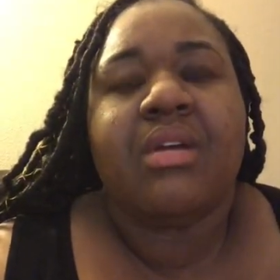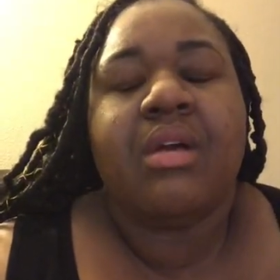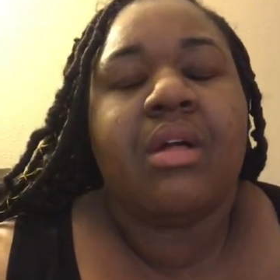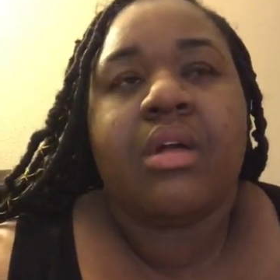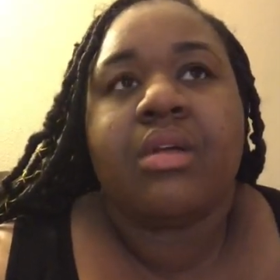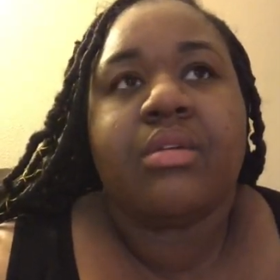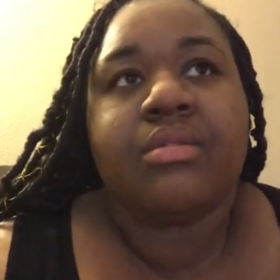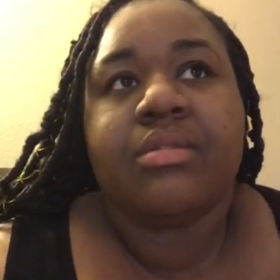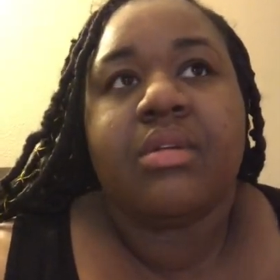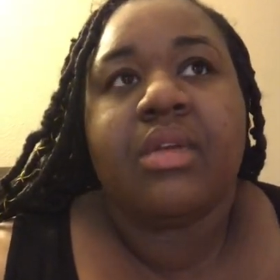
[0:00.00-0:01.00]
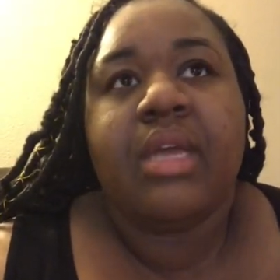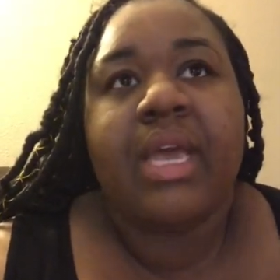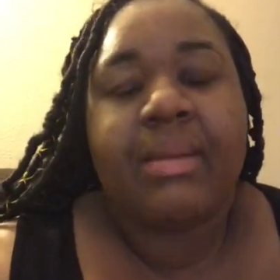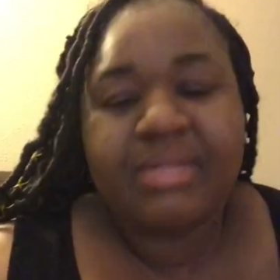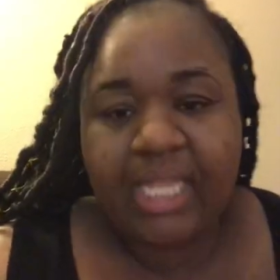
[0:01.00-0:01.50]
ugh.
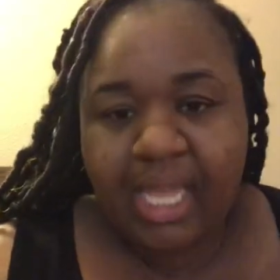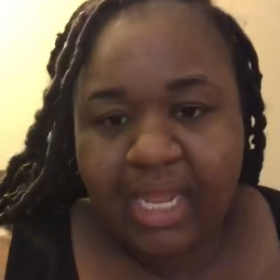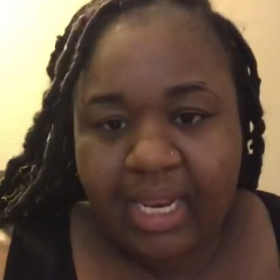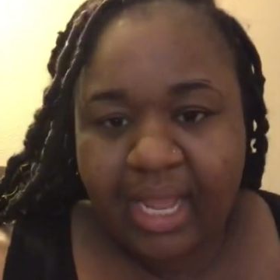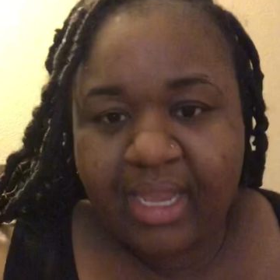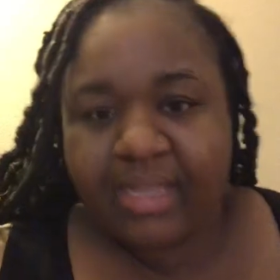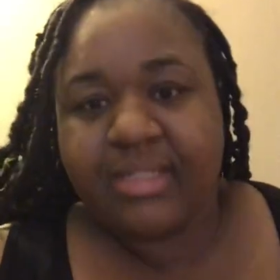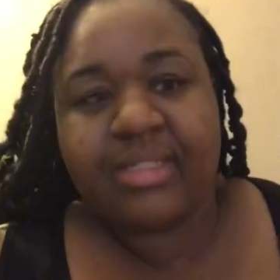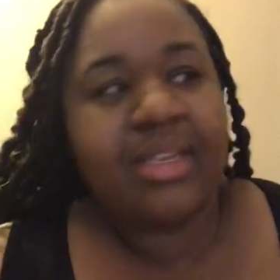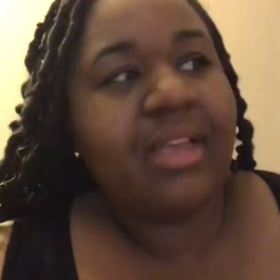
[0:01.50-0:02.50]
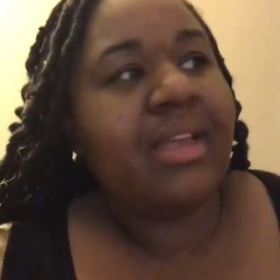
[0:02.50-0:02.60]
and i'm saying it like it's